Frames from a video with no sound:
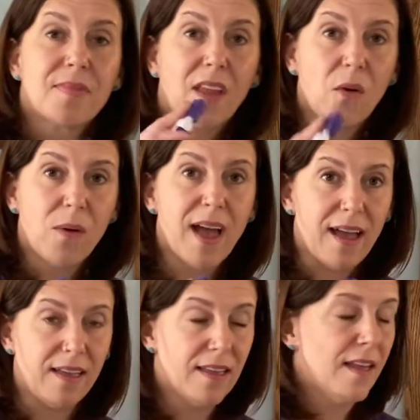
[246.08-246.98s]
Okay.
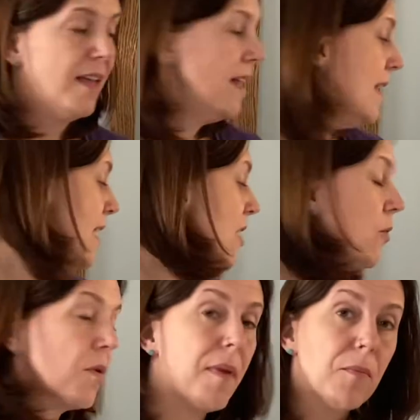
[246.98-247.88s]

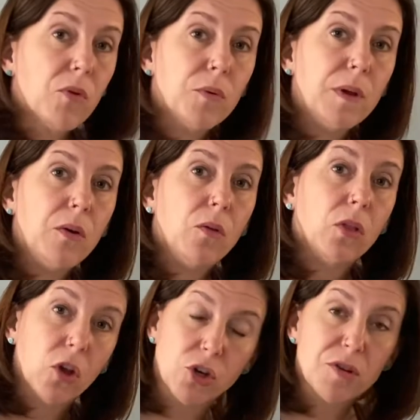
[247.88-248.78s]
Remember when we
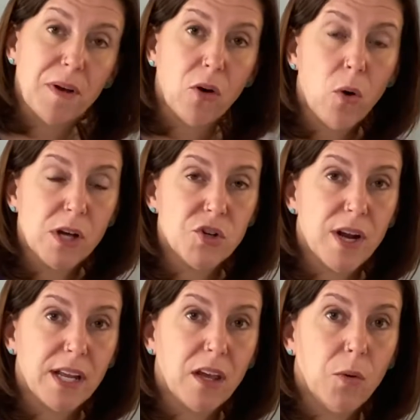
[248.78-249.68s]
learned about
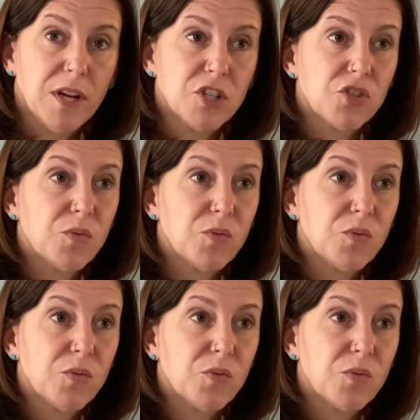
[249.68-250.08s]
quadratic equations,